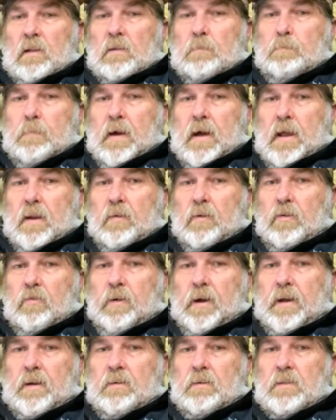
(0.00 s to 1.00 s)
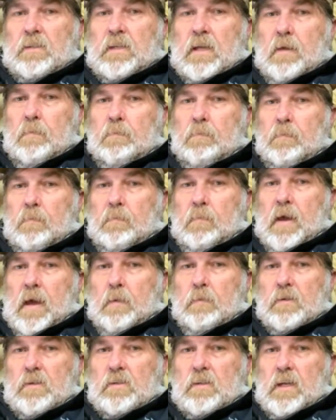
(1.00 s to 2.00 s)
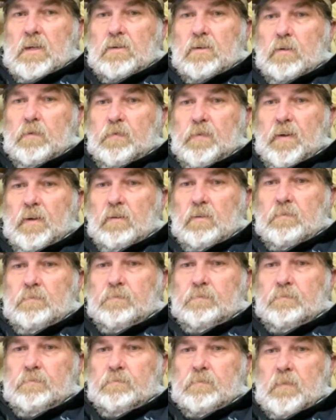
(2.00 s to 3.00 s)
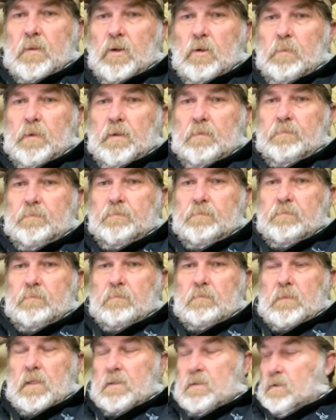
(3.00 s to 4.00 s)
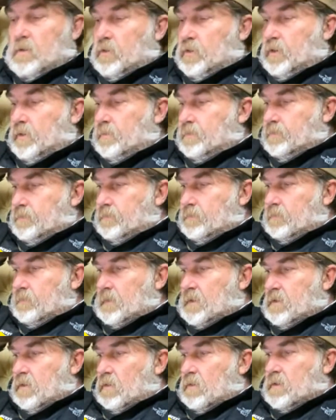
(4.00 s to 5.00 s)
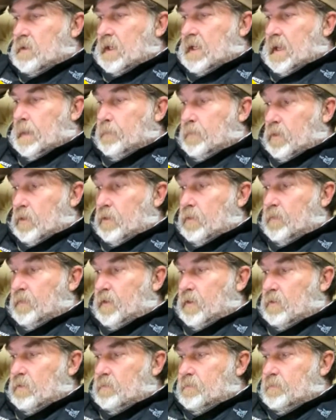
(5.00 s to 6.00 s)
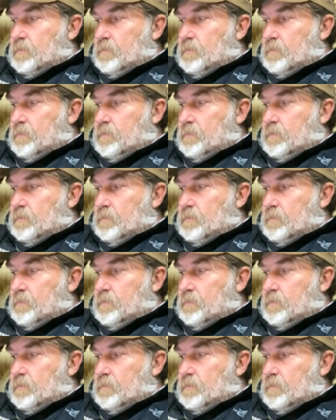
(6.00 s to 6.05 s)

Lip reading: Part of cricket is to be able to sledge on the field a little bit. It doesn't hurt, as long as they kept it on the field.